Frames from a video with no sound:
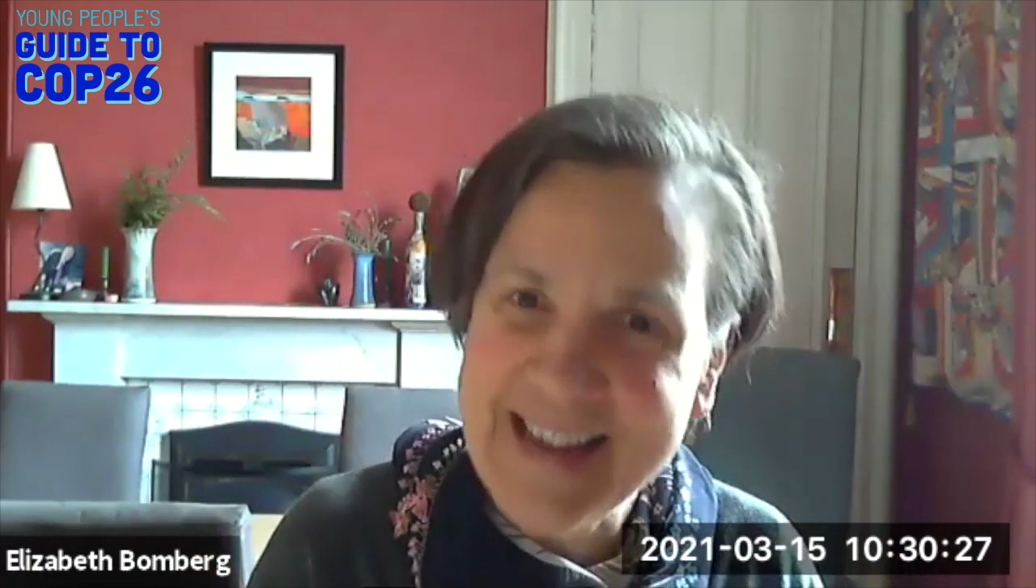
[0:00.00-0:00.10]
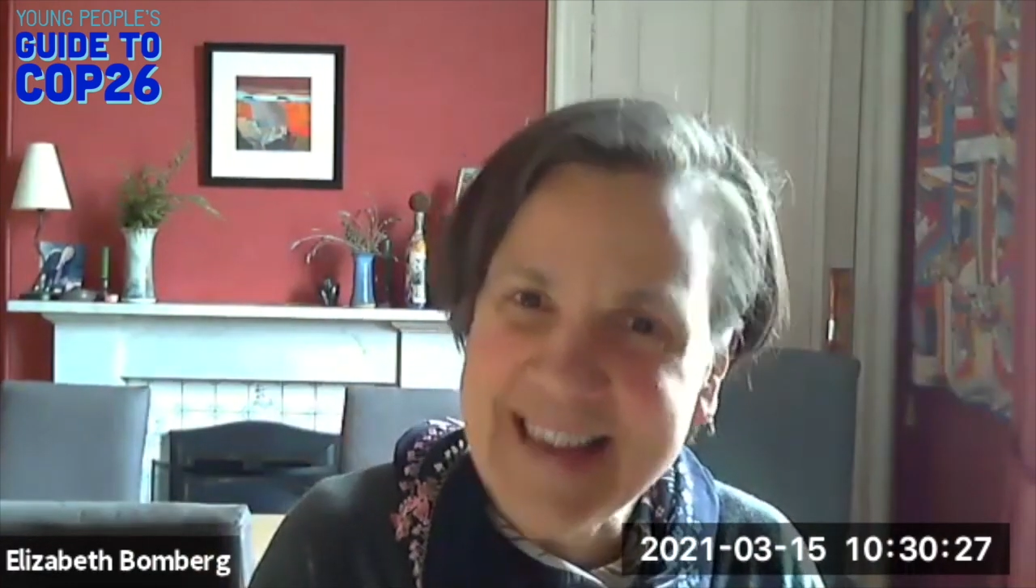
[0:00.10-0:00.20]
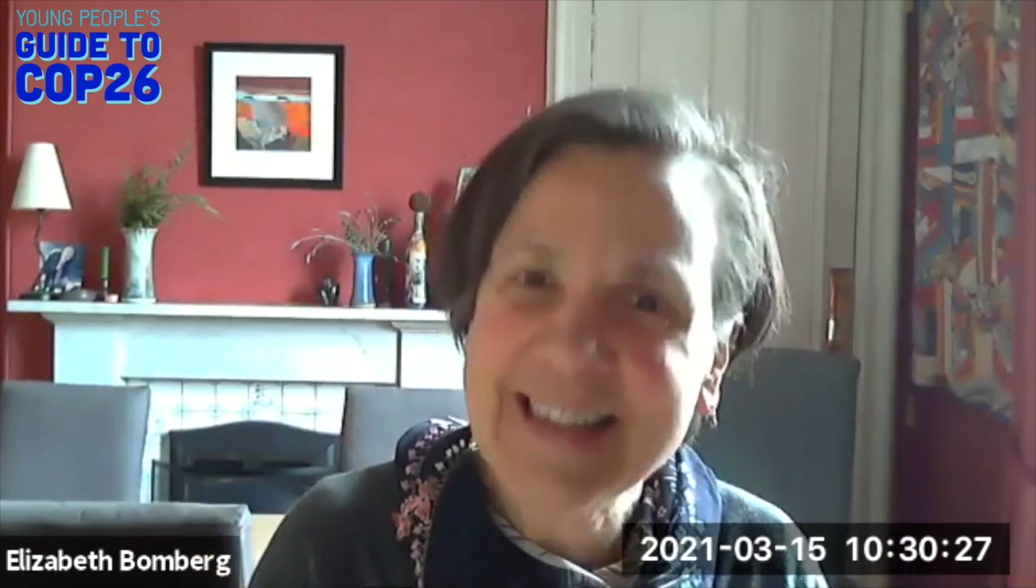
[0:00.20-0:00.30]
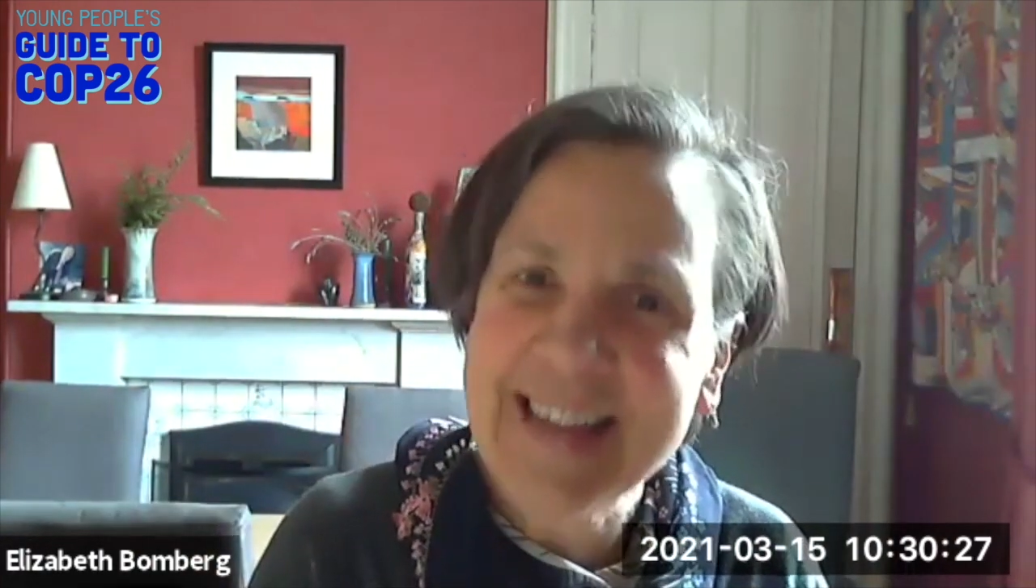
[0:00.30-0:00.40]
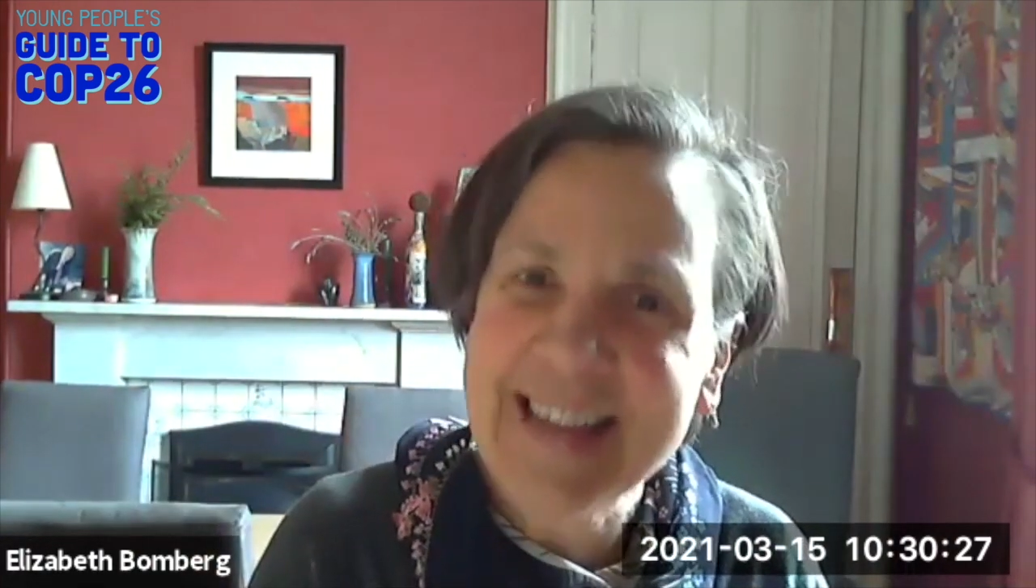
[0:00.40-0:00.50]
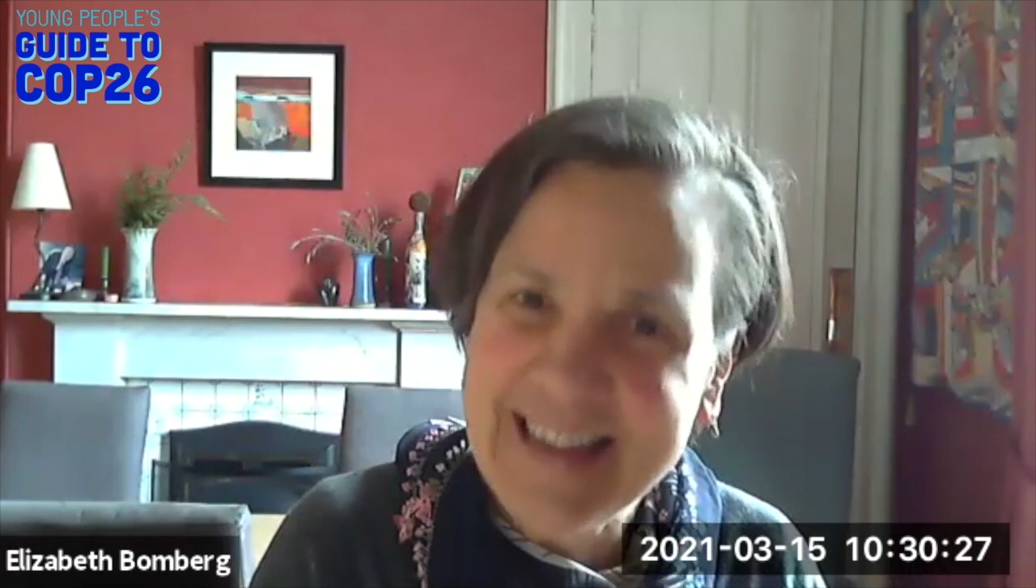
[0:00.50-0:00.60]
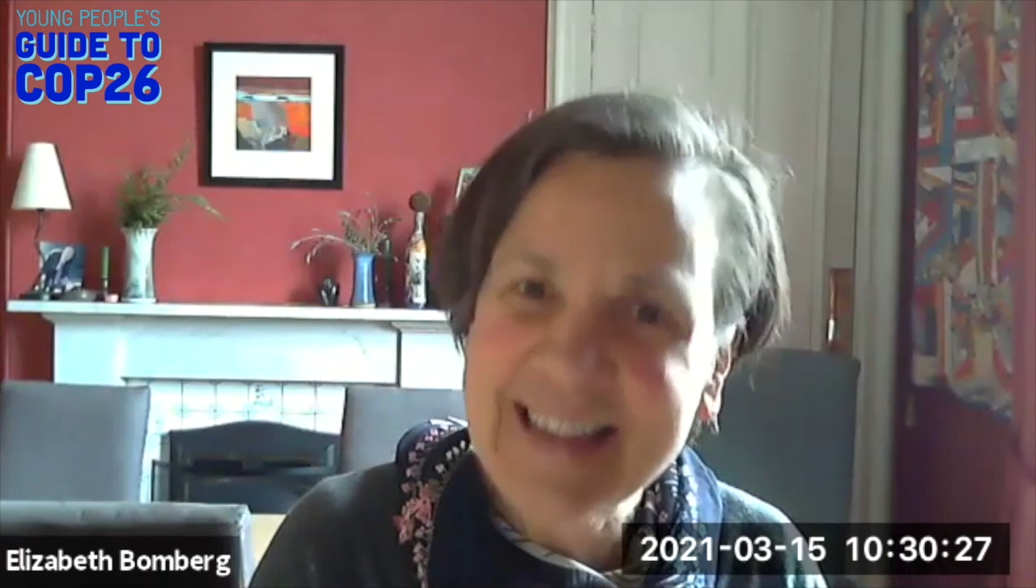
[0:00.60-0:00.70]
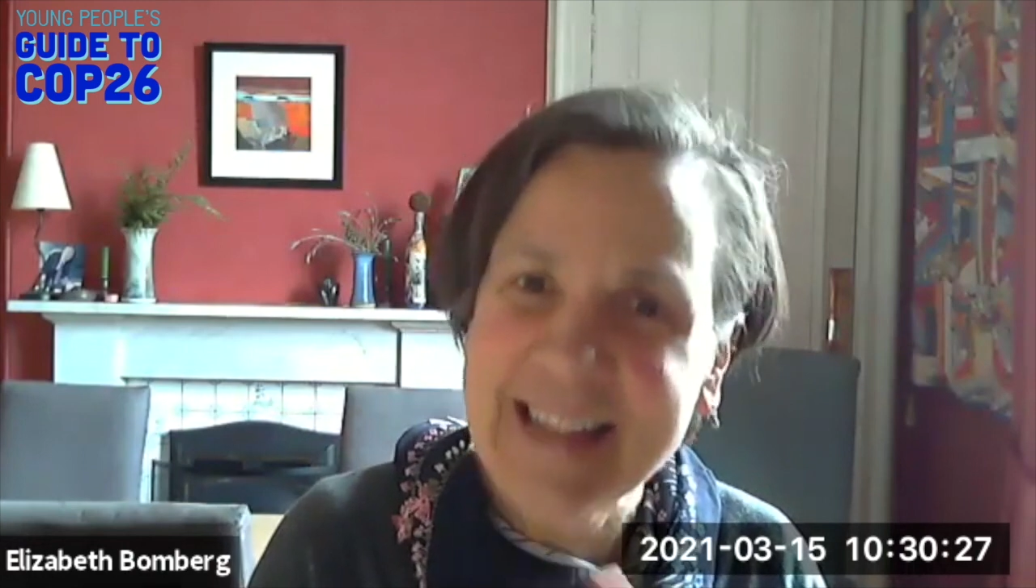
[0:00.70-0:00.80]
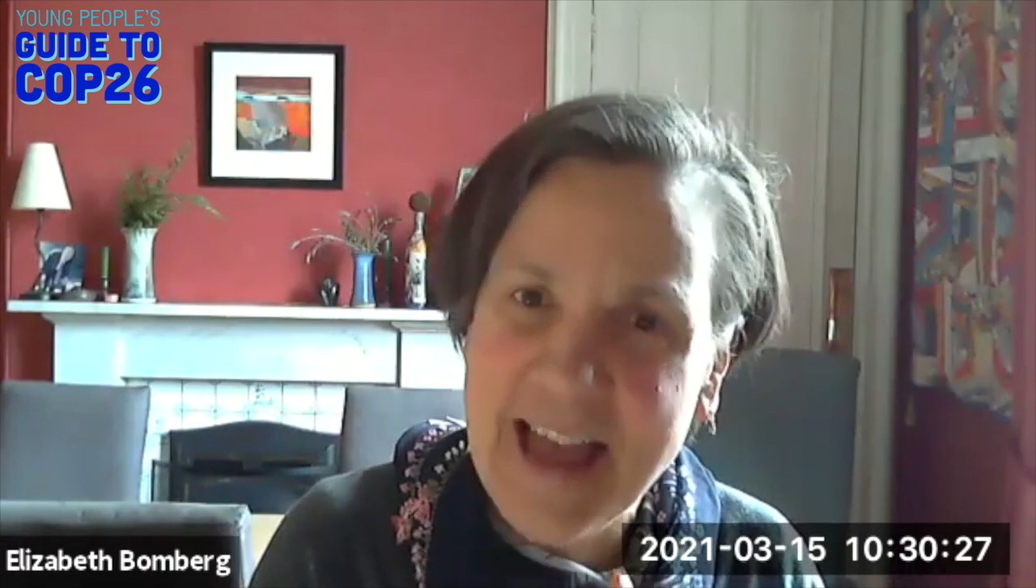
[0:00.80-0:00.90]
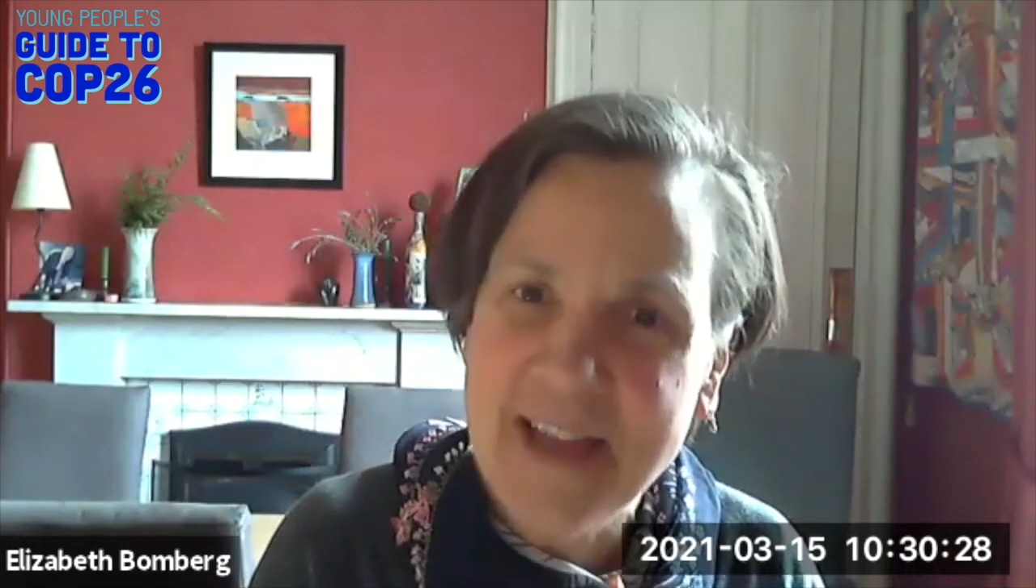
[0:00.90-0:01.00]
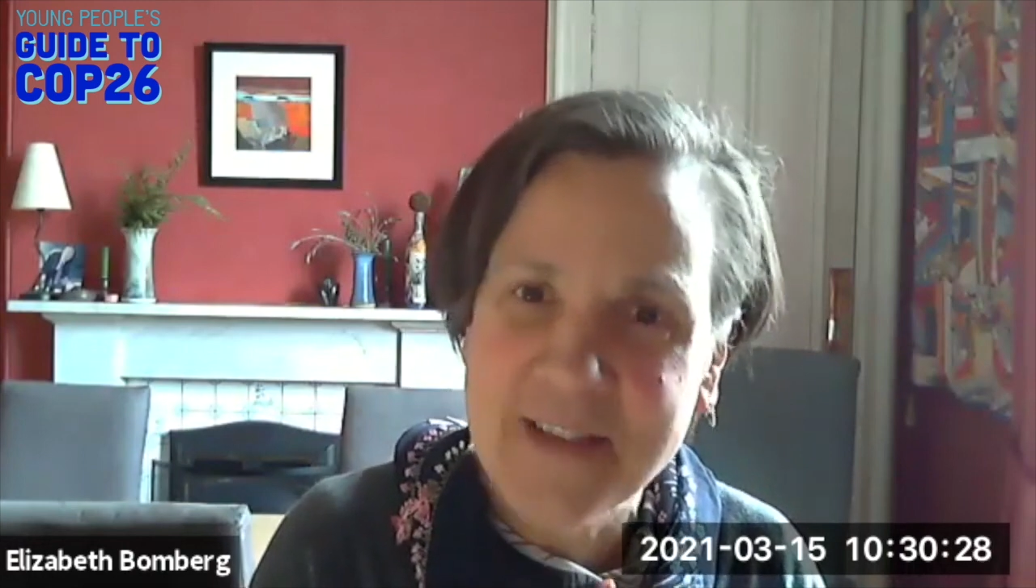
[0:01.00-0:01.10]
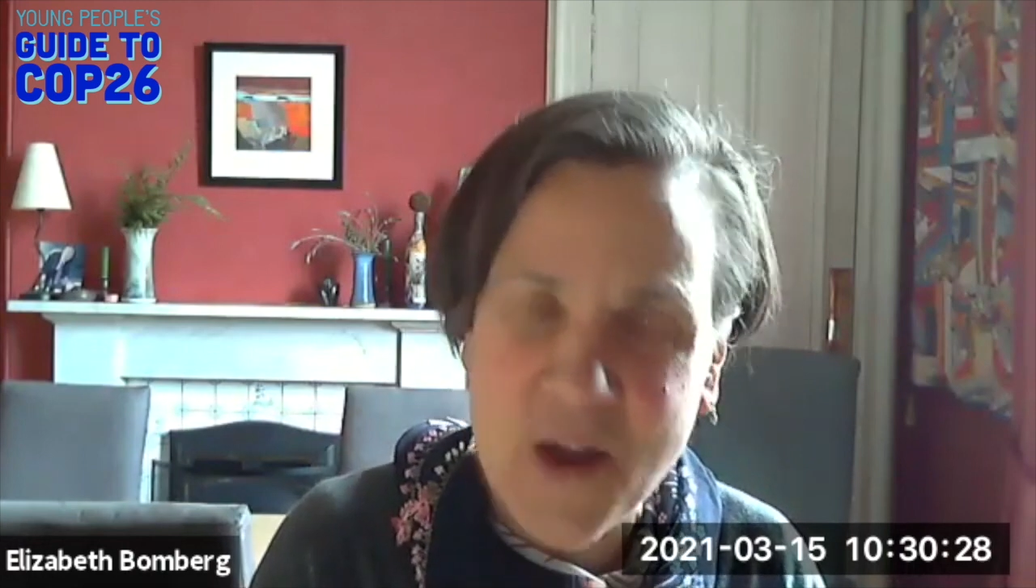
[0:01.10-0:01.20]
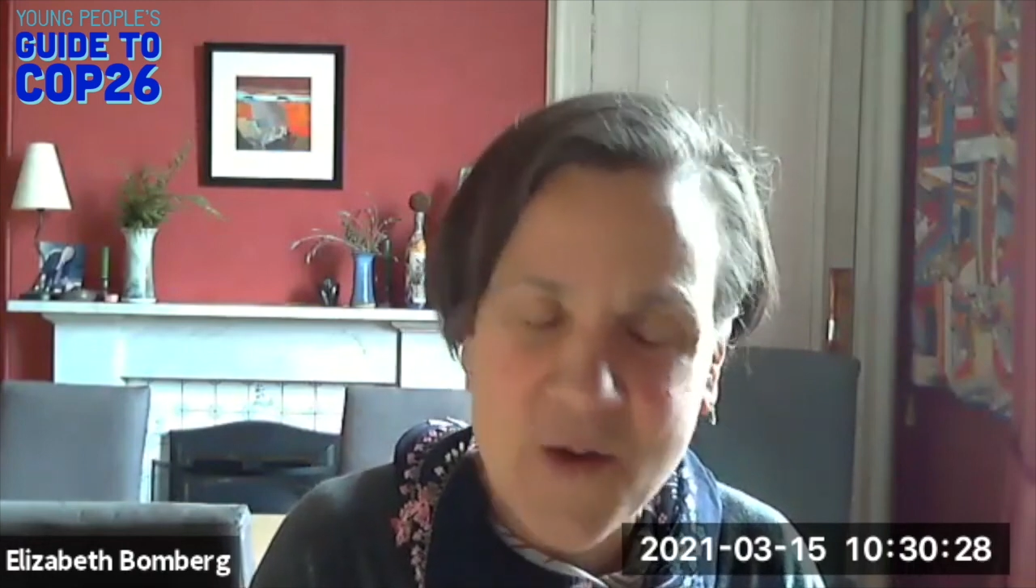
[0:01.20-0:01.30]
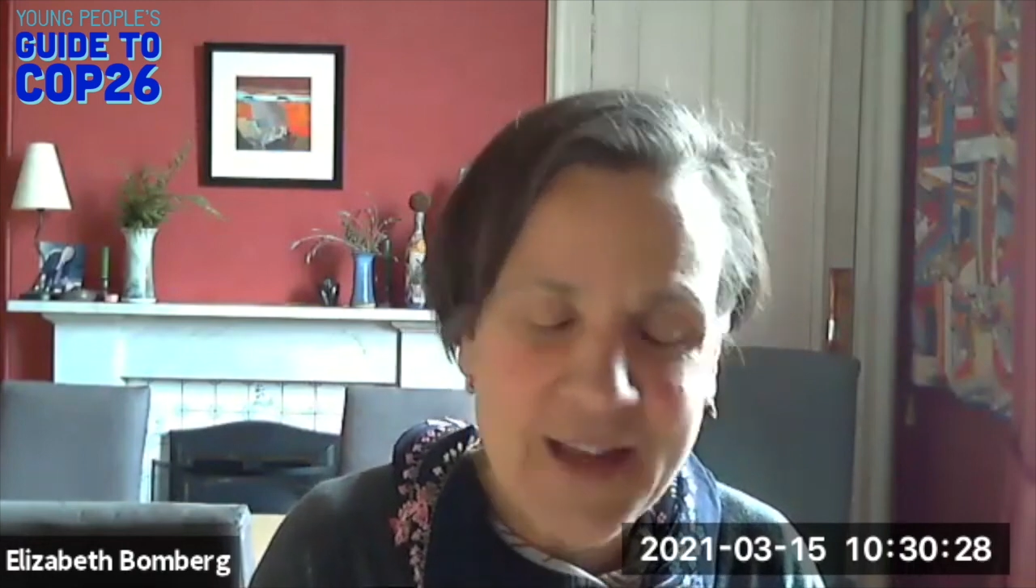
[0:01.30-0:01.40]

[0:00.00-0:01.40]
in Glasgow.